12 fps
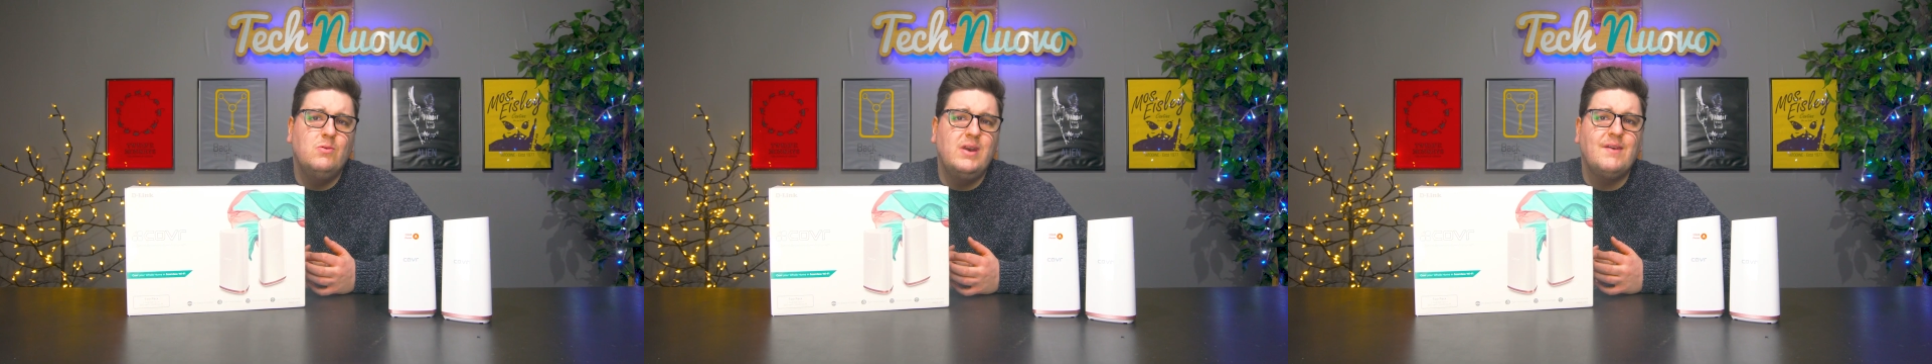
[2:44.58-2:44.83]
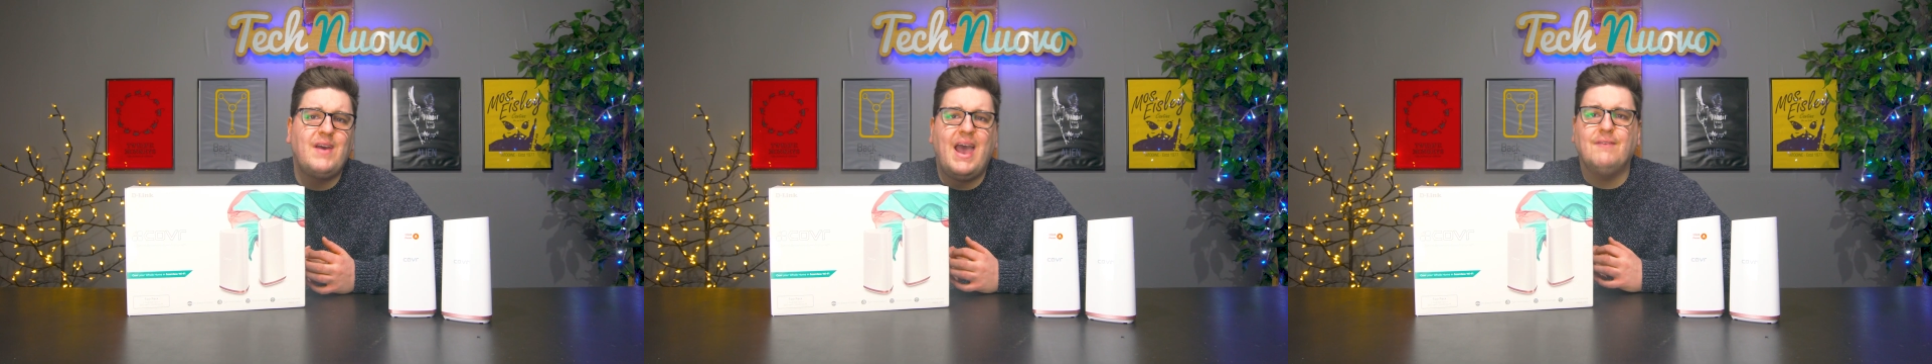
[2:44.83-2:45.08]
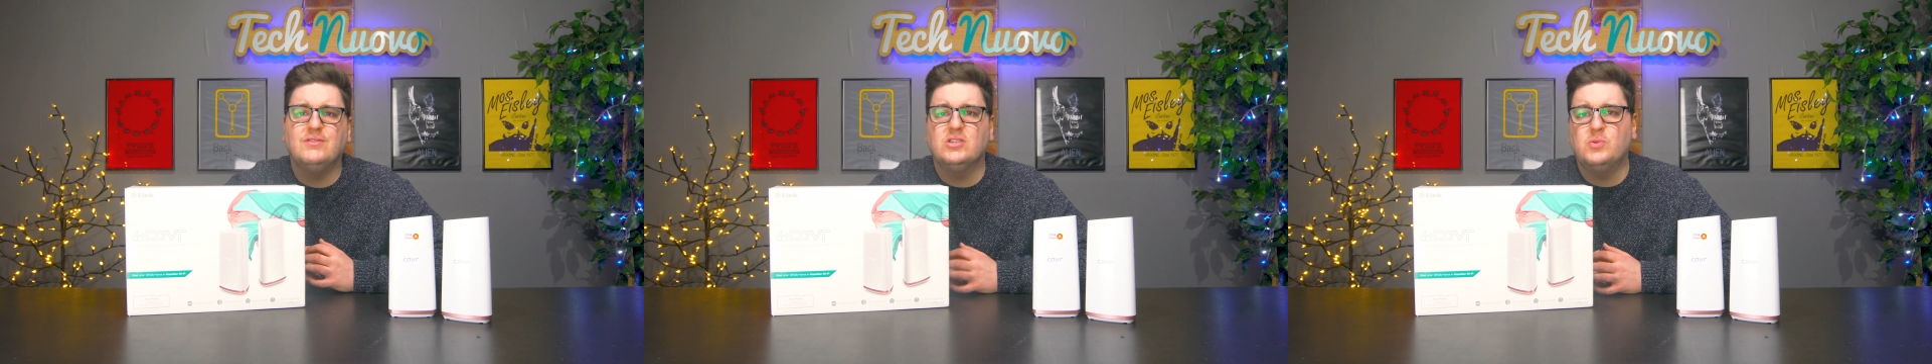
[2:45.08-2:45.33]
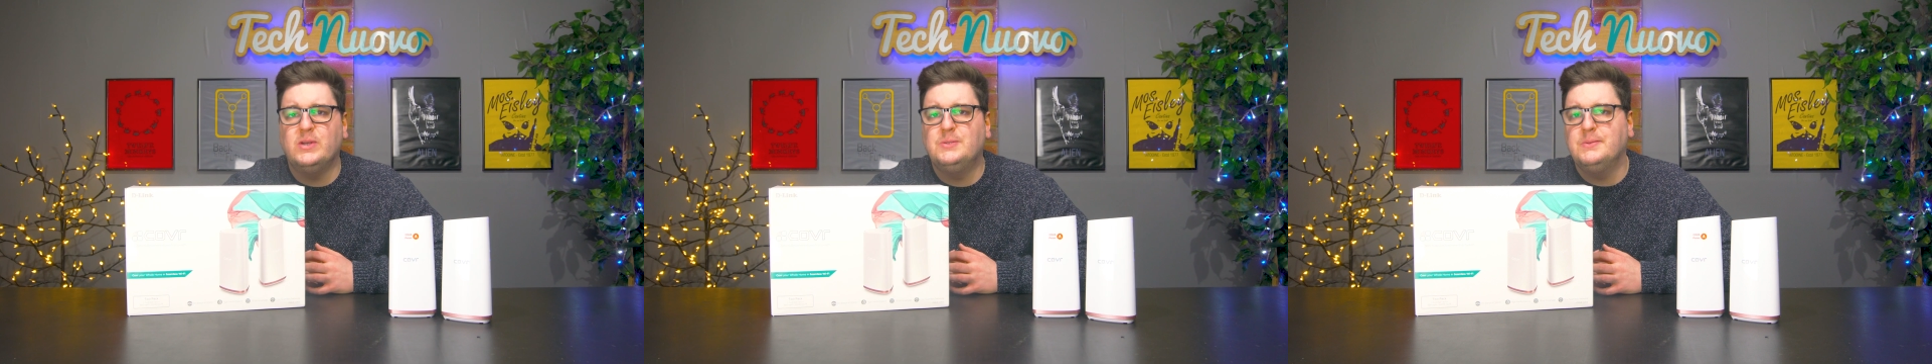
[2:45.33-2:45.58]
you'll never have
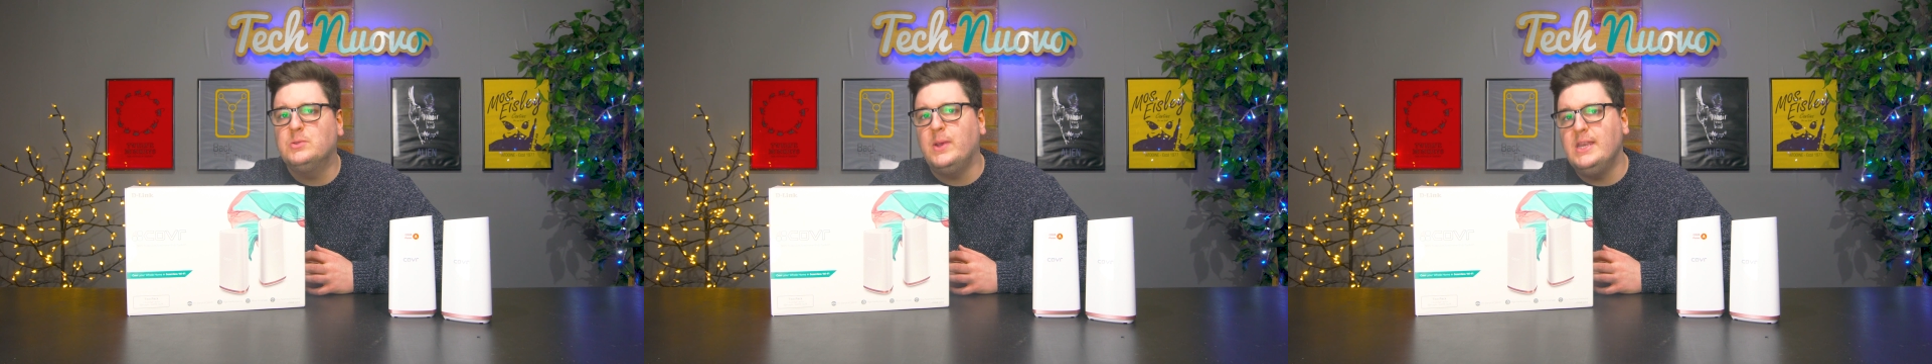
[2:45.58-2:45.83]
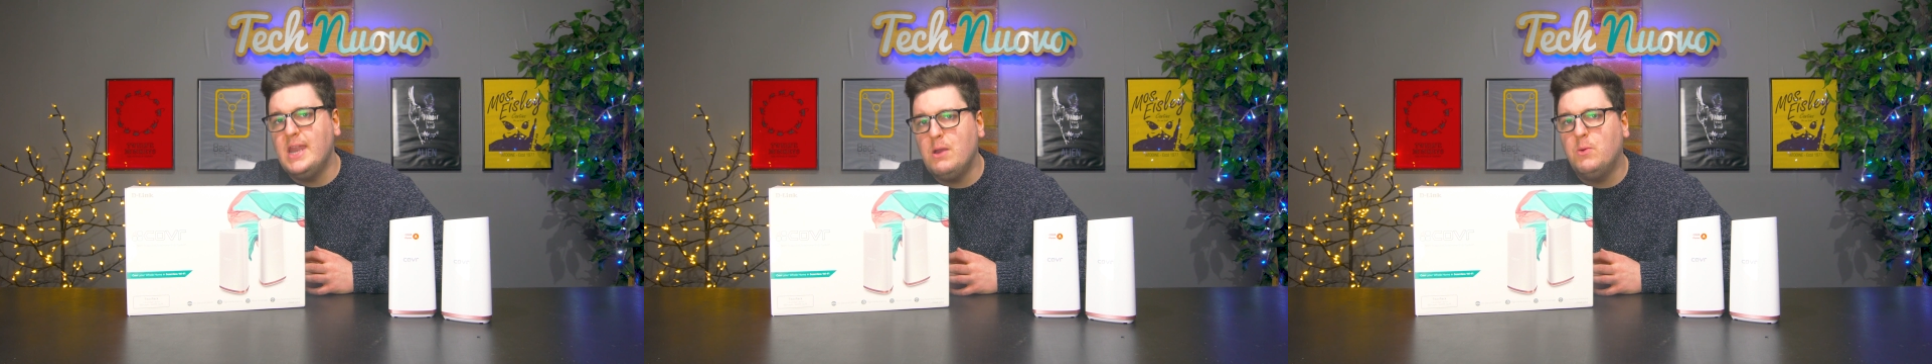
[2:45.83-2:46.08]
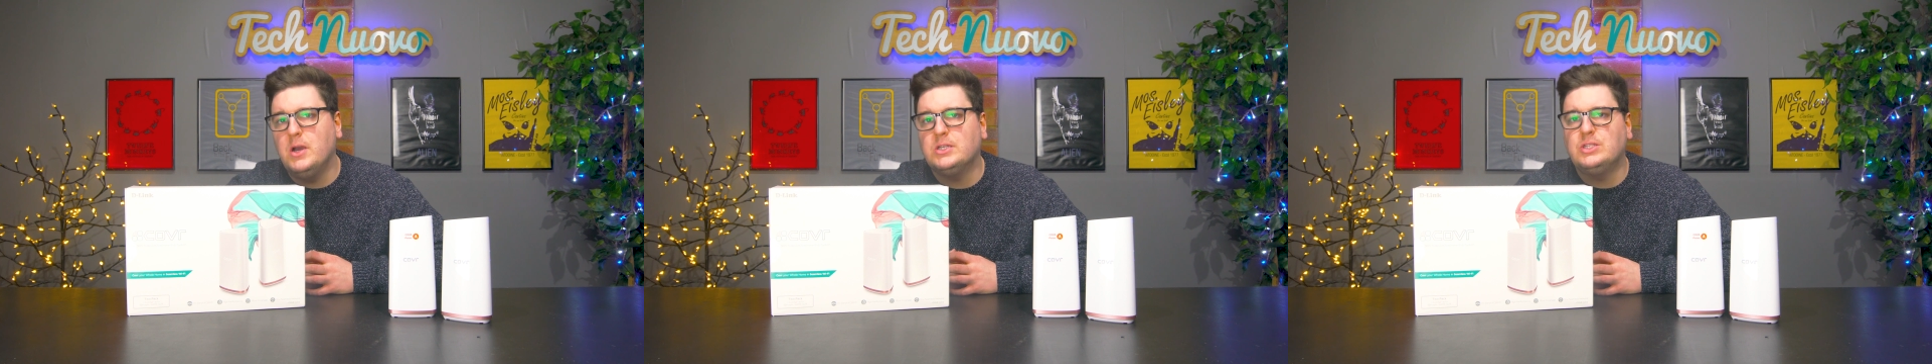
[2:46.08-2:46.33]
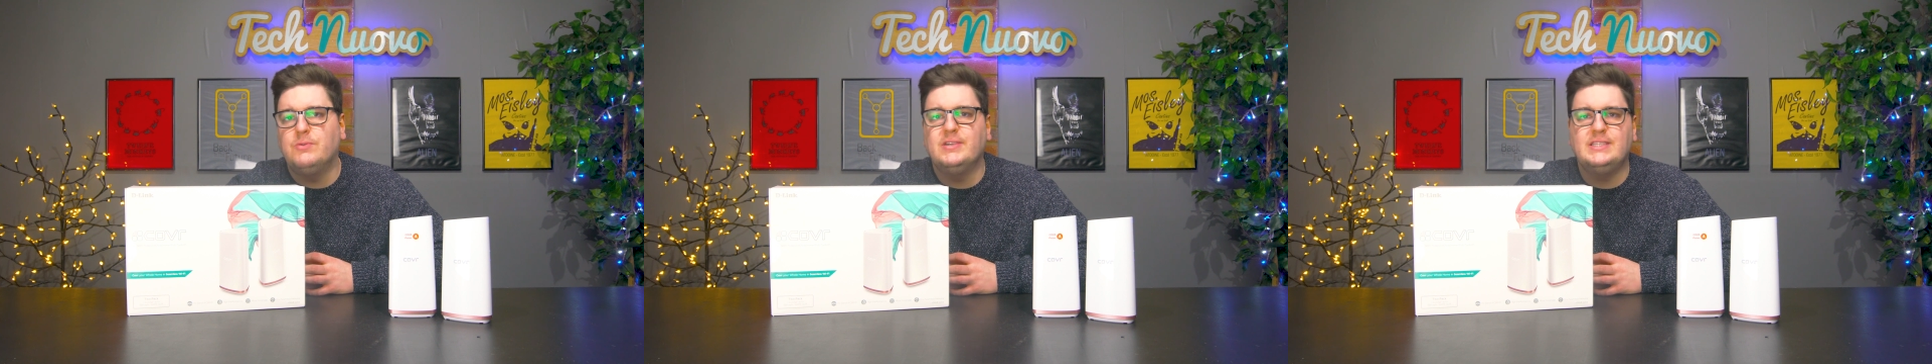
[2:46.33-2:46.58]
to switch between
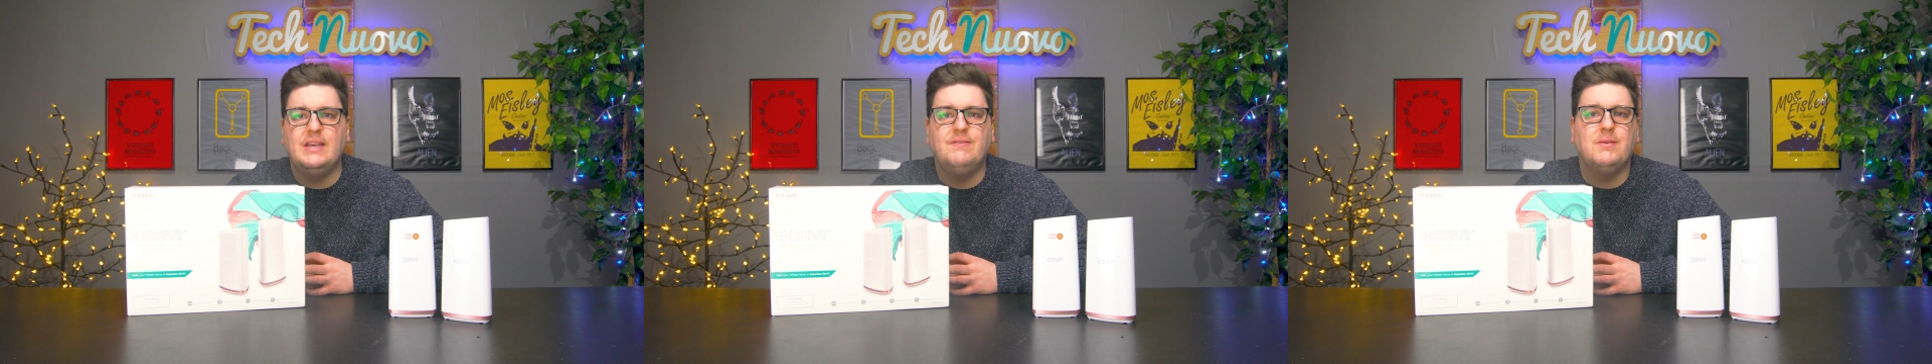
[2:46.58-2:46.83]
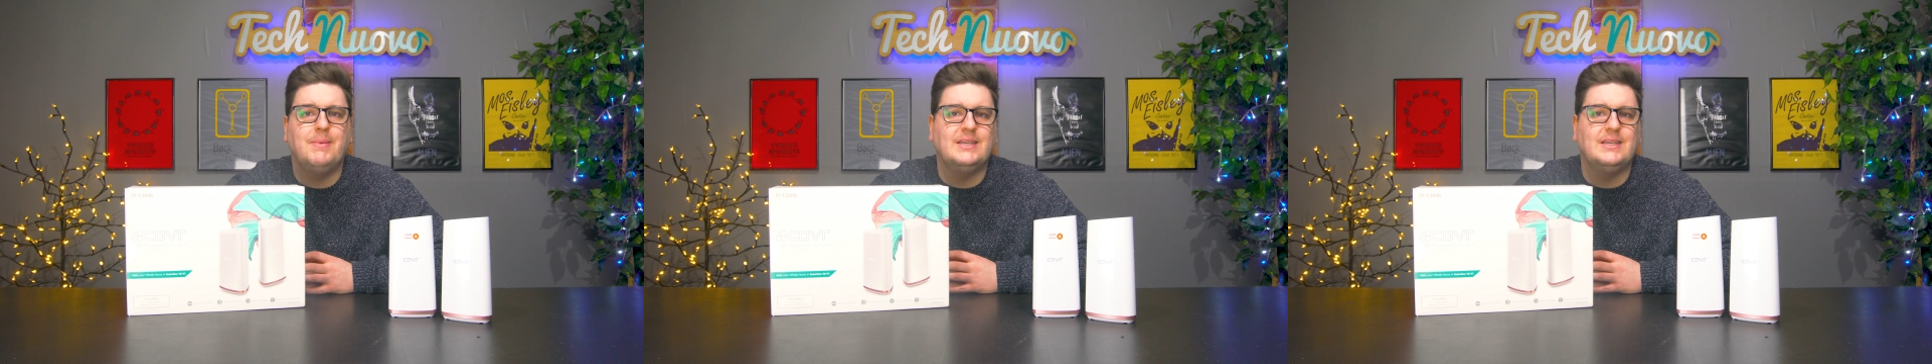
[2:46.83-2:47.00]
networks to receive the